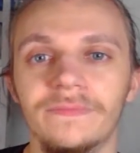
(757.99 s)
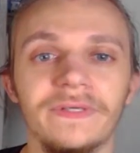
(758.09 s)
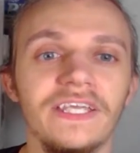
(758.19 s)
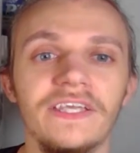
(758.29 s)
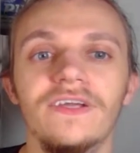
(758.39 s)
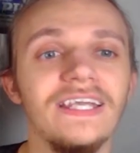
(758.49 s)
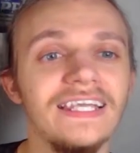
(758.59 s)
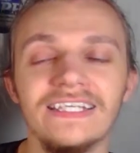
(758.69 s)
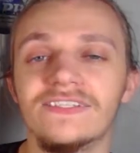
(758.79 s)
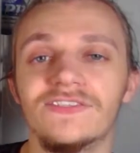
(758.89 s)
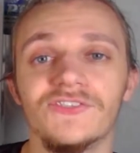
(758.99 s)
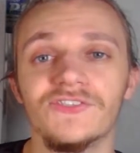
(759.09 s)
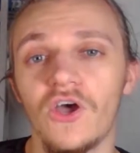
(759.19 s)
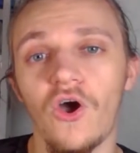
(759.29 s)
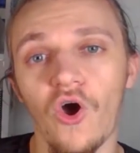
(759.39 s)
But here he is
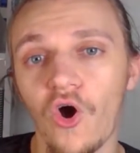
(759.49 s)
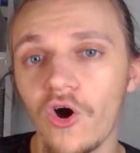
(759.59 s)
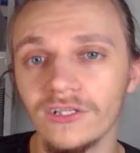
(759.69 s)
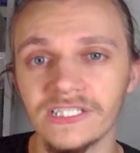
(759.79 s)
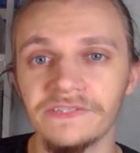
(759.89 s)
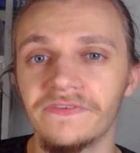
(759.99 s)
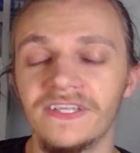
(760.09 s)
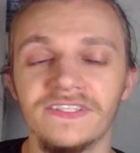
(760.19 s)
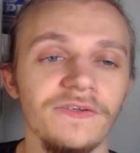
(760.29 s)
just all defense.